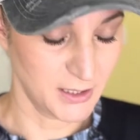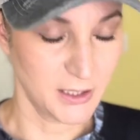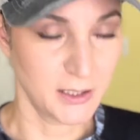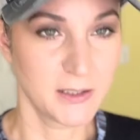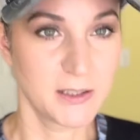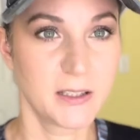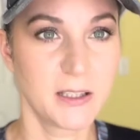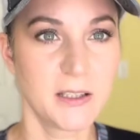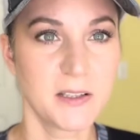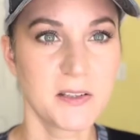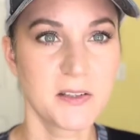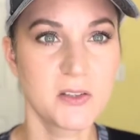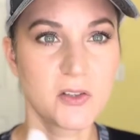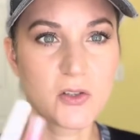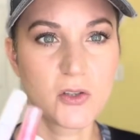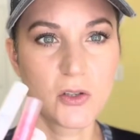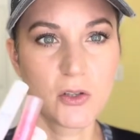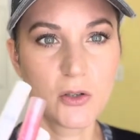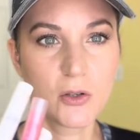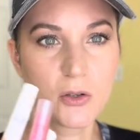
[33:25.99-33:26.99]
These
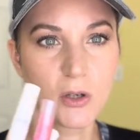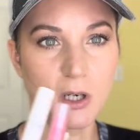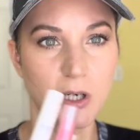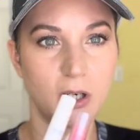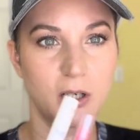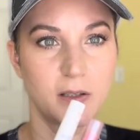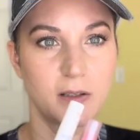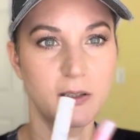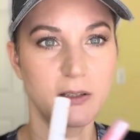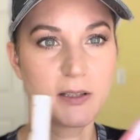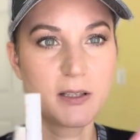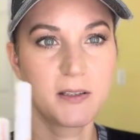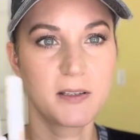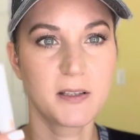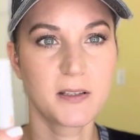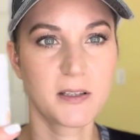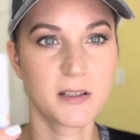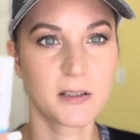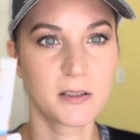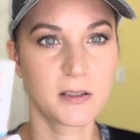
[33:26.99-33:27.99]
two are, this
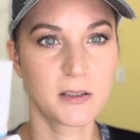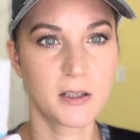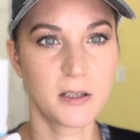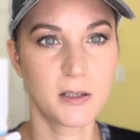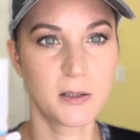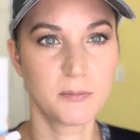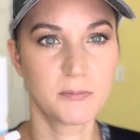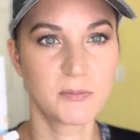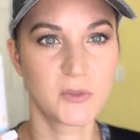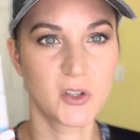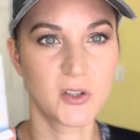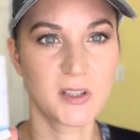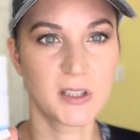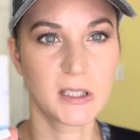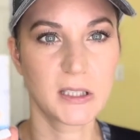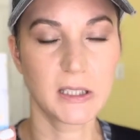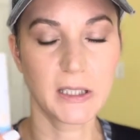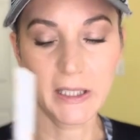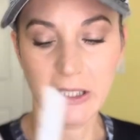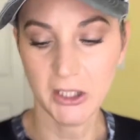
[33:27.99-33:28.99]
is just
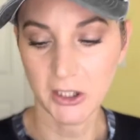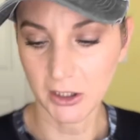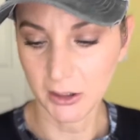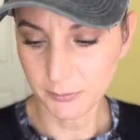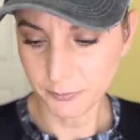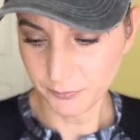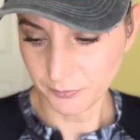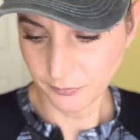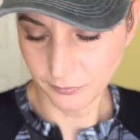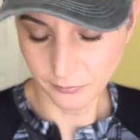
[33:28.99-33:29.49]
clear.